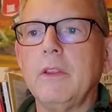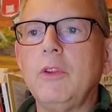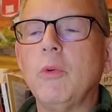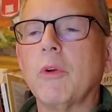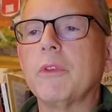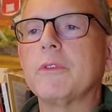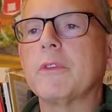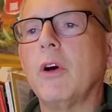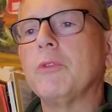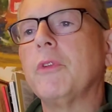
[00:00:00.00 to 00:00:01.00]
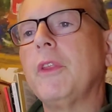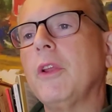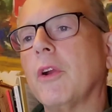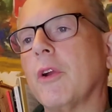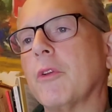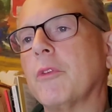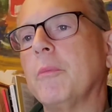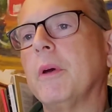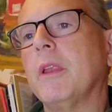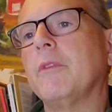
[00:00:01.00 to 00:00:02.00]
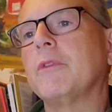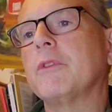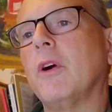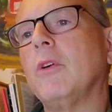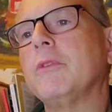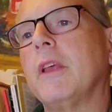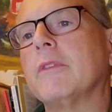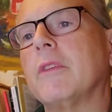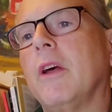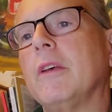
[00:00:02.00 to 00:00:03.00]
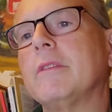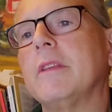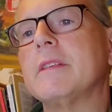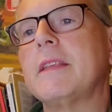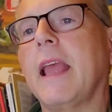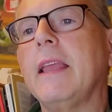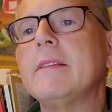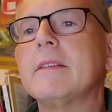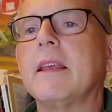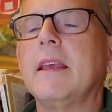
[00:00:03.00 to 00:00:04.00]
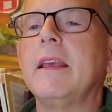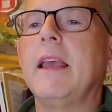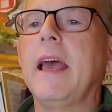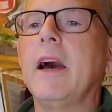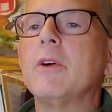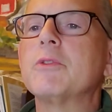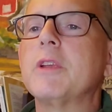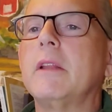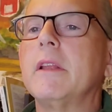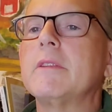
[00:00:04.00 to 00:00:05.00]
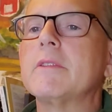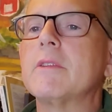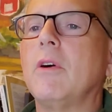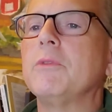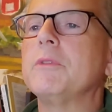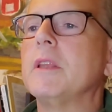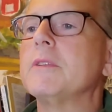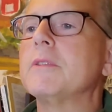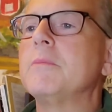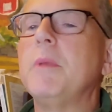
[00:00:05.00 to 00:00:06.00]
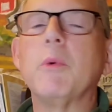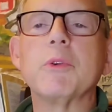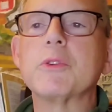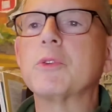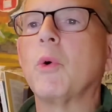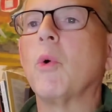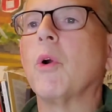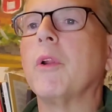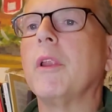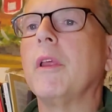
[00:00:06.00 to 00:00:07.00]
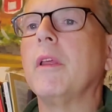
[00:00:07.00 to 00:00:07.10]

You are the salt of the earth, but if salt has lost its taste, how shall its saltness be restored?